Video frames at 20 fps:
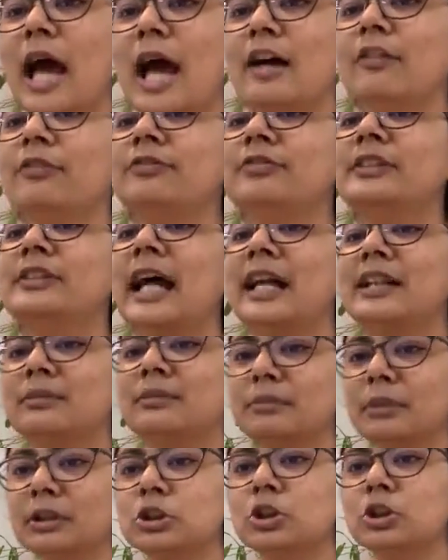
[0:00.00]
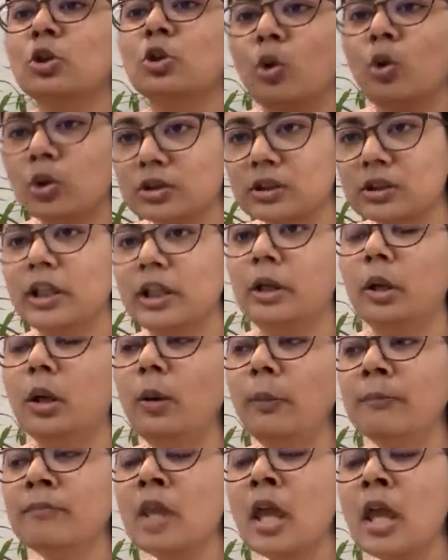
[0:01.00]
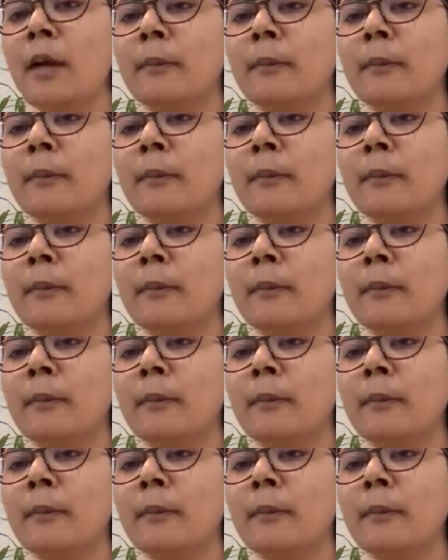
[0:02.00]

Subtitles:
have that much growth here,